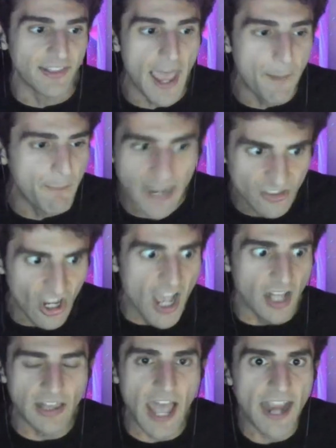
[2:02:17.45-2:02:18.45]
Like, bitch,
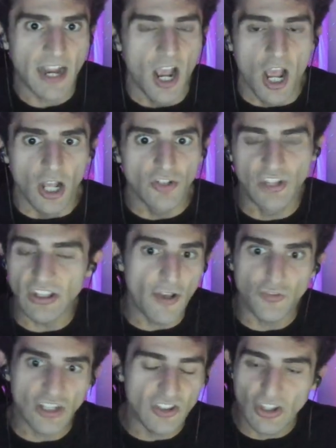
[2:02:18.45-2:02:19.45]
like, did
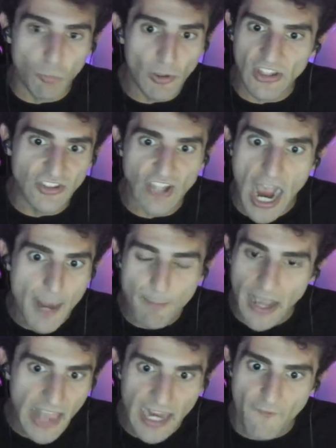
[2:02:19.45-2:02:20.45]
the, was it signed
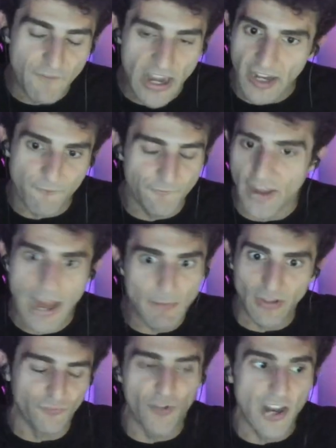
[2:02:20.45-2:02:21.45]
by like a fucking
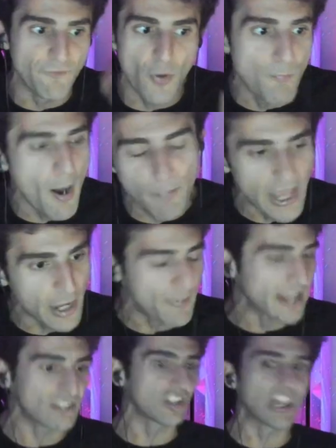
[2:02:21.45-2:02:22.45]
famous fucking football player, bitch?